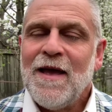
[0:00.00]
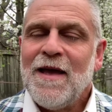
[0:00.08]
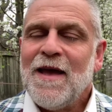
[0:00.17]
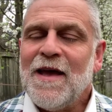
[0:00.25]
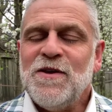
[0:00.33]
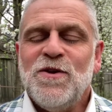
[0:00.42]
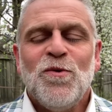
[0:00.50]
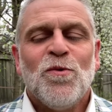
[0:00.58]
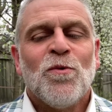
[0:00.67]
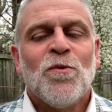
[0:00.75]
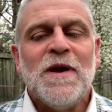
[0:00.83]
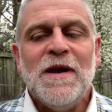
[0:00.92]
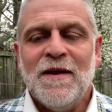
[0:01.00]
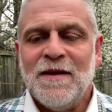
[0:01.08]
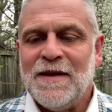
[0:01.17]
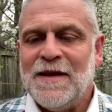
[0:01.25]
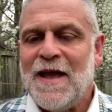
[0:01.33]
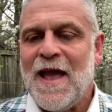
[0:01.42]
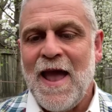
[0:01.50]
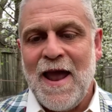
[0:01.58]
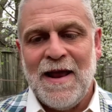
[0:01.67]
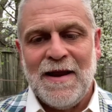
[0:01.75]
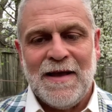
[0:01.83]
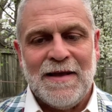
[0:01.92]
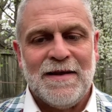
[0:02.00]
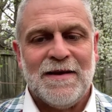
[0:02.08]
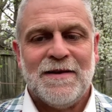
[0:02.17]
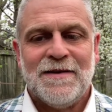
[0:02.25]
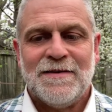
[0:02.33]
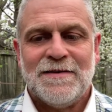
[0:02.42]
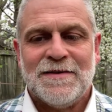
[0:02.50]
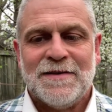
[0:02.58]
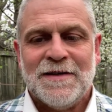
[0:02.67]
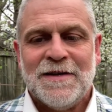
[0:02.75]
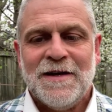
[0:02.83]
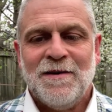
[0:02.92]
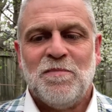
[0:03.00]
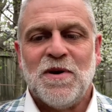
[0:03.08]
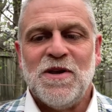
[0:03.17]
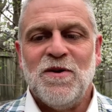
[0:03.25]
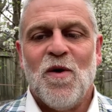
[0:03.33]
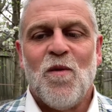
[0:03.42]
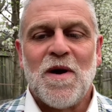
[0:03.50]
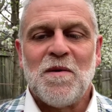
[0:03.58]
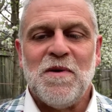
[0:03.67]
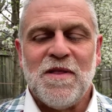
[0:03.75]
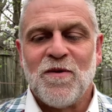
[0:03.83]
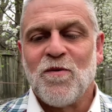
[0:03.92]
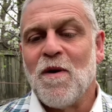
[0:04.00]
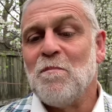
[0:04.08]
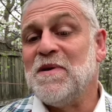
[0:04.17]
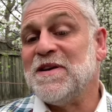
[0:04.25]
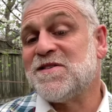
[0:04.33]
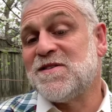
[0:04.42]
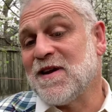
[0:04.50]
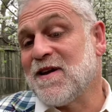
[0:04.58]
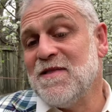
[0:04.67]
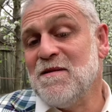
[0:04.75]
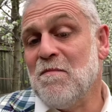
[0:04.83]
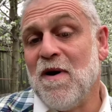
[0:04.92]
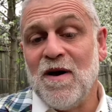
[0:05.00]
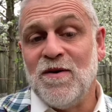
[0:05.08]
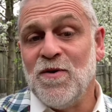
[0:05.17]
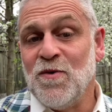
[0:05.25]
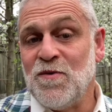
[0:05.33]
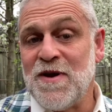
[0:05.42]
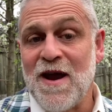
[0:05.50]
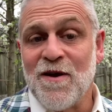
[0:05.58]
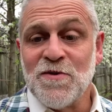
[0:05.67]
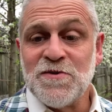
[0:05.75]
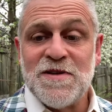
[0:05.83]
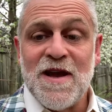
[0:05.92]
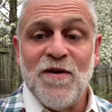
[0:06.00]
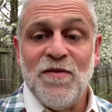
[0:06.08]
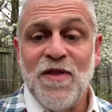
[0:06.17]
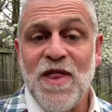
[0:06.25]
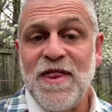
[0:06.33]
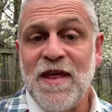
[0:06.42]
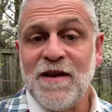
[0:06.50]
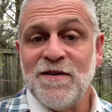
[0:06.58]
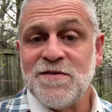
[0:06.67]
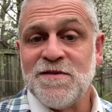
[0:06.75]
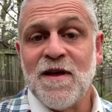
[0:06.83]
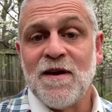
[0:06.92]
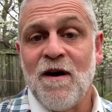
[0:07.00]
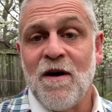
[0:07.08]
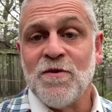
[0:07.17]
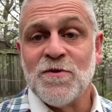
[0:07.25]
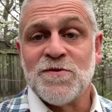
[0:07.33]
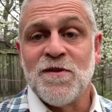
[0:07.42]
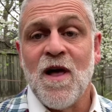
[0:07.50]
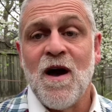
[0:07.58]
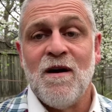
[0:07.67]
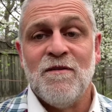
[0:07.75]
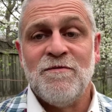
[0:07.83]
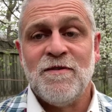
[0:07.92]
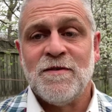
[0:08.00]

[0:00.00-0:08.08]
and you really hate it, but you don't want to be the grumpy stick in the mud who tears down the things that others love.